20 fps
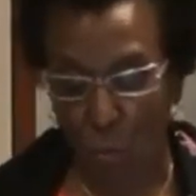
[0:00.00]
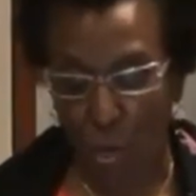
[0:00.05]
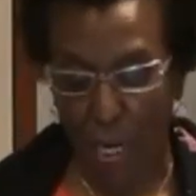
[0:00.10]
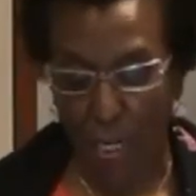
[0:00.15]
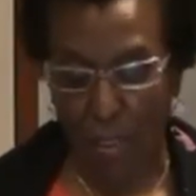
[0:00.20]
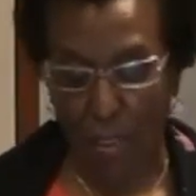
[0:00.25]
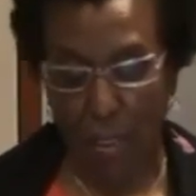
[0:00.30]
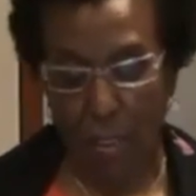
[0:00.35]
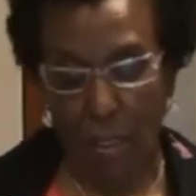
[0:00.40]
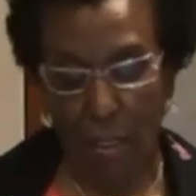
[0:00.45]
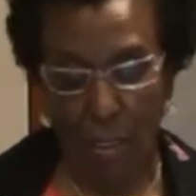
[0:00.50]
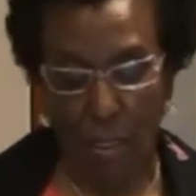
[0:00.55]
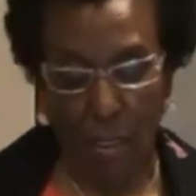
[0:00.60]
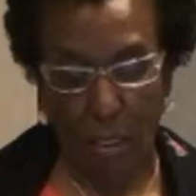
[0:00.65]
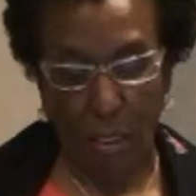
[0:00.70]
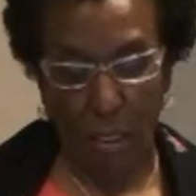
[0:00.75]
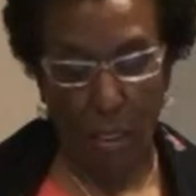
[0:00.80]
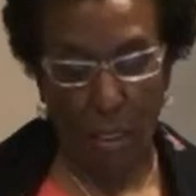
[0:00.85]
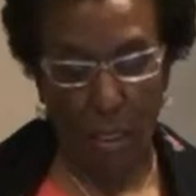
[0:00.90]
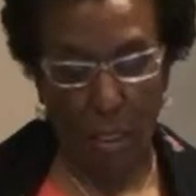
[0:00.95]
when
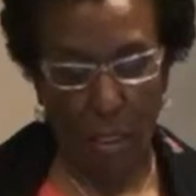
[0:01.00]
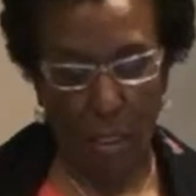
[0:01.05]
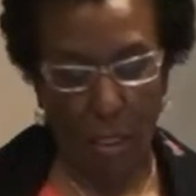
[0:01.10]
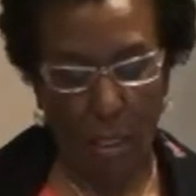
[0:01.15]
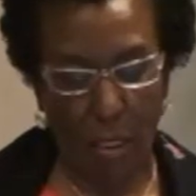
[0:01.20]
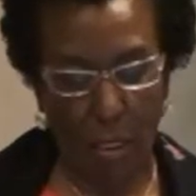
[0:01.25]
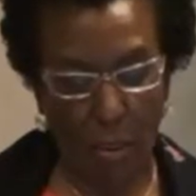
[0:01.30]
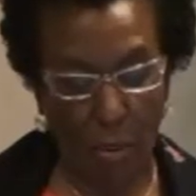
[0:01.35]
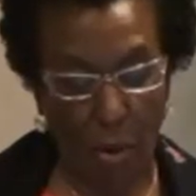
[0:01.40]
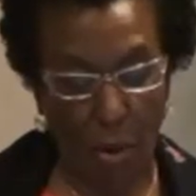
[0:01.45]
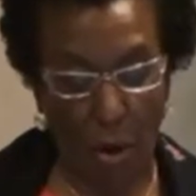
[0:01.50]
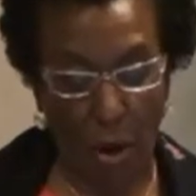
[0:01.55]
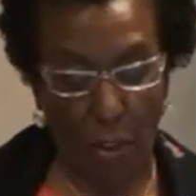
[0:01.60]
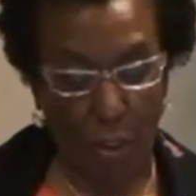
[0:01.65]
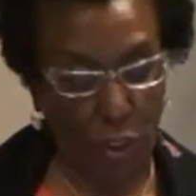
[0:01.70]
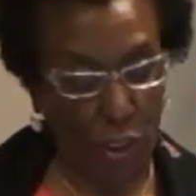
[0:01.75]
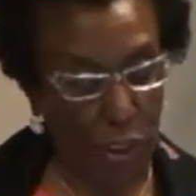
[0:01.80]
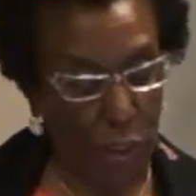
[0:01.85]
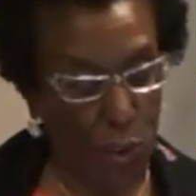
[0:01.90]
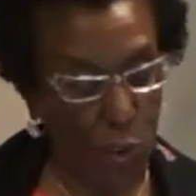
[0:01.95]

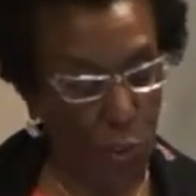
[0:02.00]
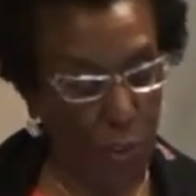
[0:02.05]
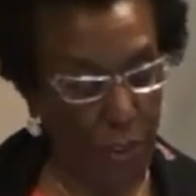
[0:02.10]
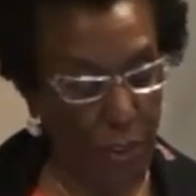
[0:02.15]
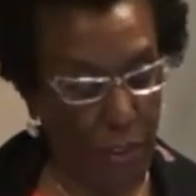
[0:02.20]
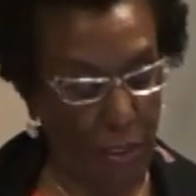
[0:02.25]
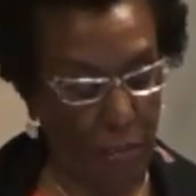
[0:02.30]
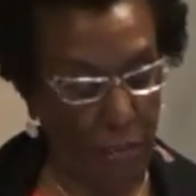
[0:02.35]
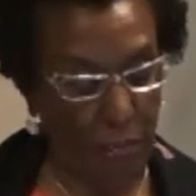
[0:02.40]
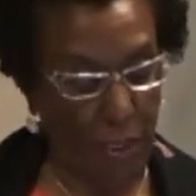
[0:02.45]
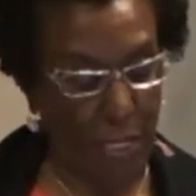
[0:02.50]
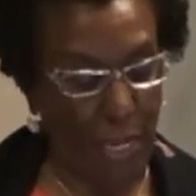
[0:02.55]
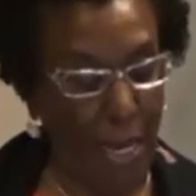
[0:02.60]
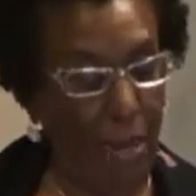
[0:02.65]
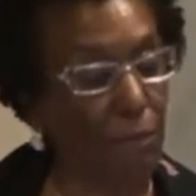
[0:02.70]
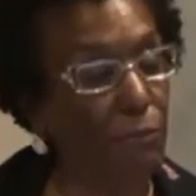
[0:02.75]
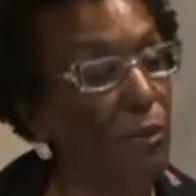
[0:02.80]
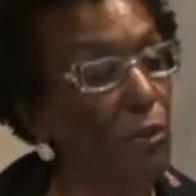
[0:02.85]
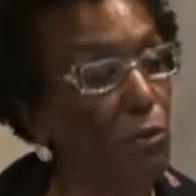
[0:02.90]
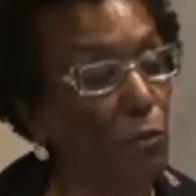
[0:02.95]
Carter G. Woodson
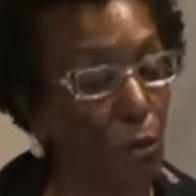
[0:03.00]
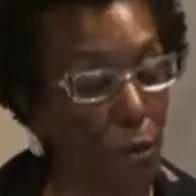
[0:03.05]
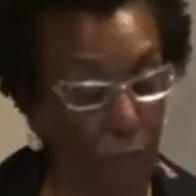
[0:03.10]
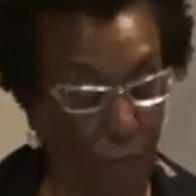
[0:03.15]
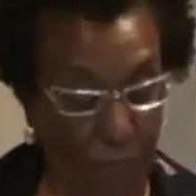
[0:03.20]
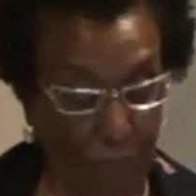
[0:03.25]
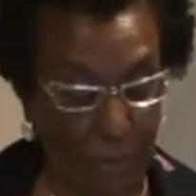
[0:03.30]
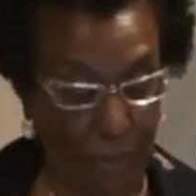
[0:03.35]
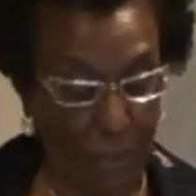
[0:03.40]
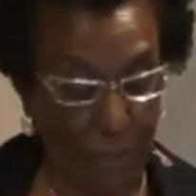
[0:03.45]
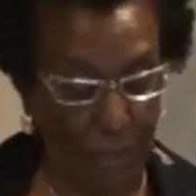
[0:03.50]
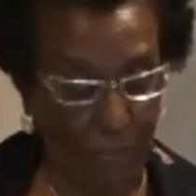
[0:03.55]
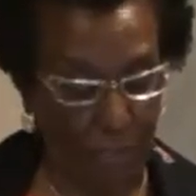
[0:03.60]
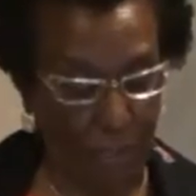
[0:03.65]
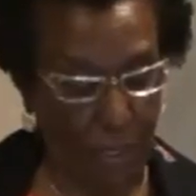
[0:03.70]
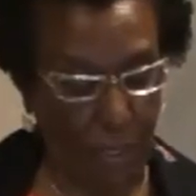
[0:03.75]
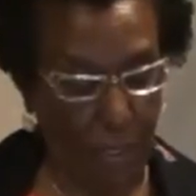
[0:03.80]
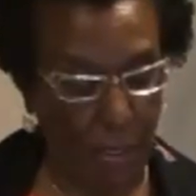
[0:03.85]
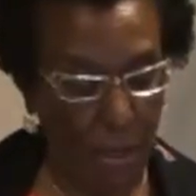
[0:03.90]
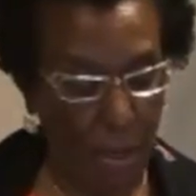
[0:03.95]
became the 12th
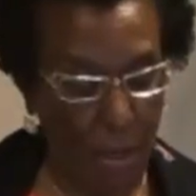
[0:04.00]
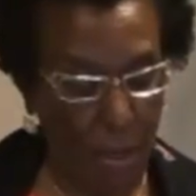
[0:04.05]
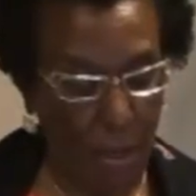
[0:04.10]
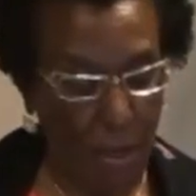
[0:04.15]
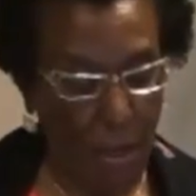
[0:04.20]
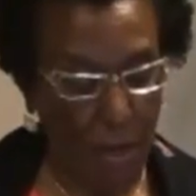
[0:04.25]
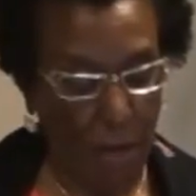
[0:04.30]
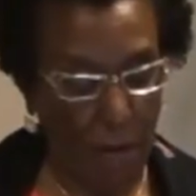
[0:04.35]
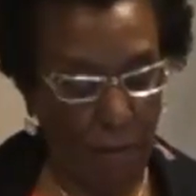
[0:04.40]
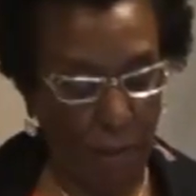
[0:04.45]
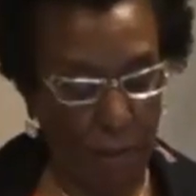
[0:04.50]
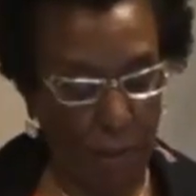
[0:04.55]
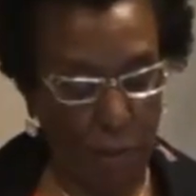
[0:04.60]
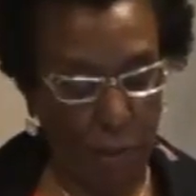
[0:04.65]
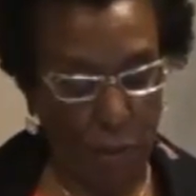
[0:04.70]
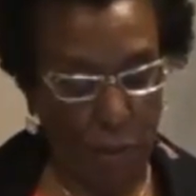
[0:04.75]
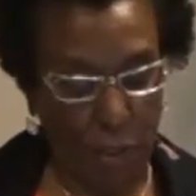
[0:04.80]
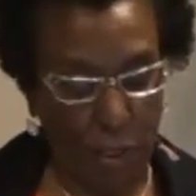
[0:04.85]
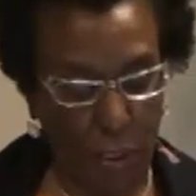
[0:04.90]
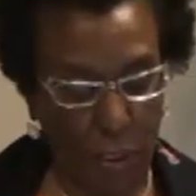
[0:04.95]
recipient of the
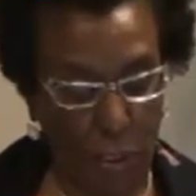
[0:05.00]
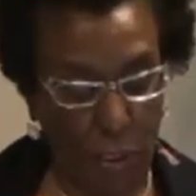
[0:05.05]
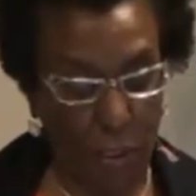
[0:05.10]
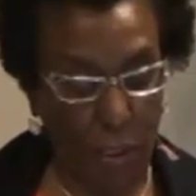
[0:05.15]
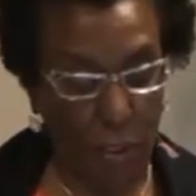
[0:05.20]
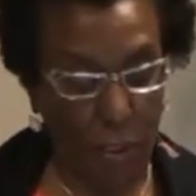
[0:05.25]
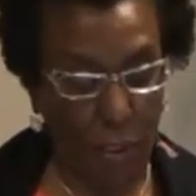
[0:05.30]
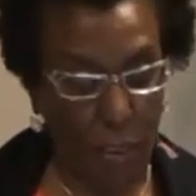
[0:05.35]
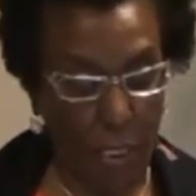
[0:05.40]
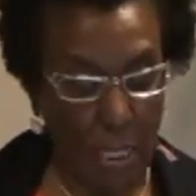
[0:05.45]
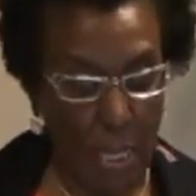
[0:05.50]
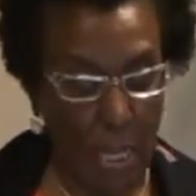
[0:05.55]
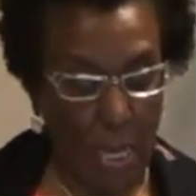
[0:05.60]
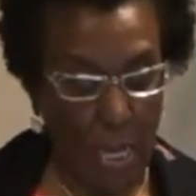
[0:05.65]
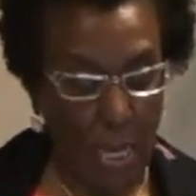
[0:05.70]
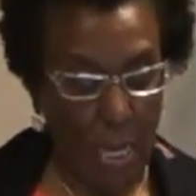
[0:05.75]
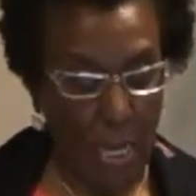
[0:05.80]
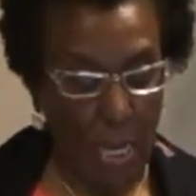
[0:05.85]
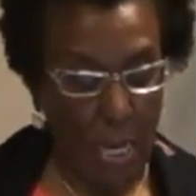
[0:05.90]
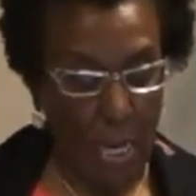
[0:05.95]
prestigious
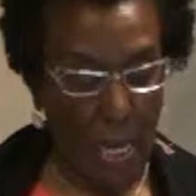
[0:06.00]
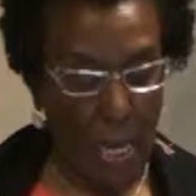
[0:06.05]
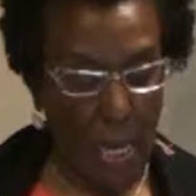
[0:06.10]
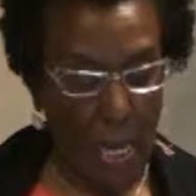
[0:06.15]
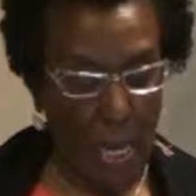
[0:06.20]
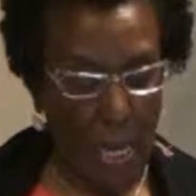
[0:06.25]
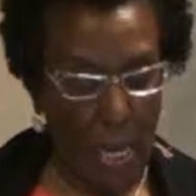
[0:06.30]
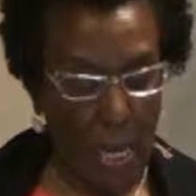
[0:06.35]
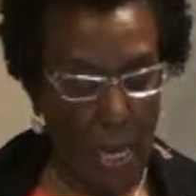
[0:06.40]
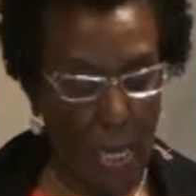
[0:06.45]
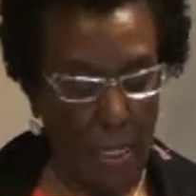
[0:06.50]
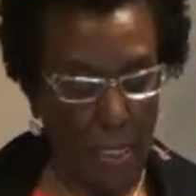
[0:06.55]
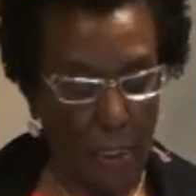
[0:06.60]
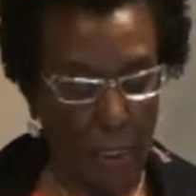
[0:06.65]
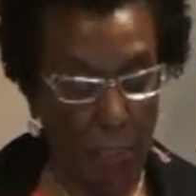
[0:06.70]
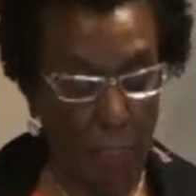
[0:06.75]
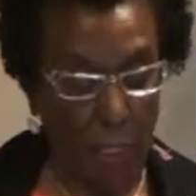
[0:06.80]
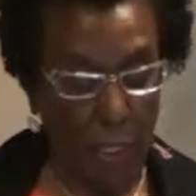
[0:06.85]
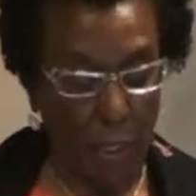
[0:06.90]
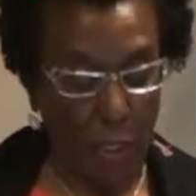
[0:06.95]

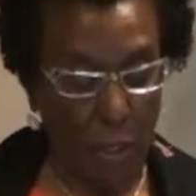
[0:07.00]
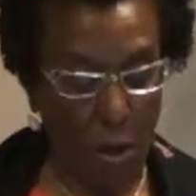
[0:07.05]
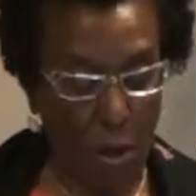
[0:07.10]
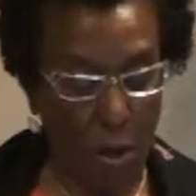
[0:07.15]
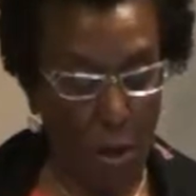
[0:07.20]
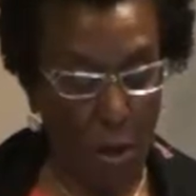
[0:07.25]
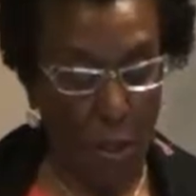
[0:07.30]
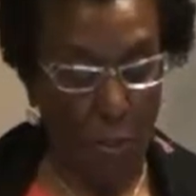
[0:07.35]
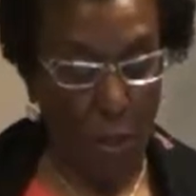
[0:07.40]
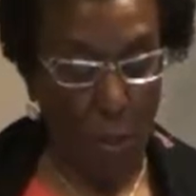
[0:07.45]
Spingarn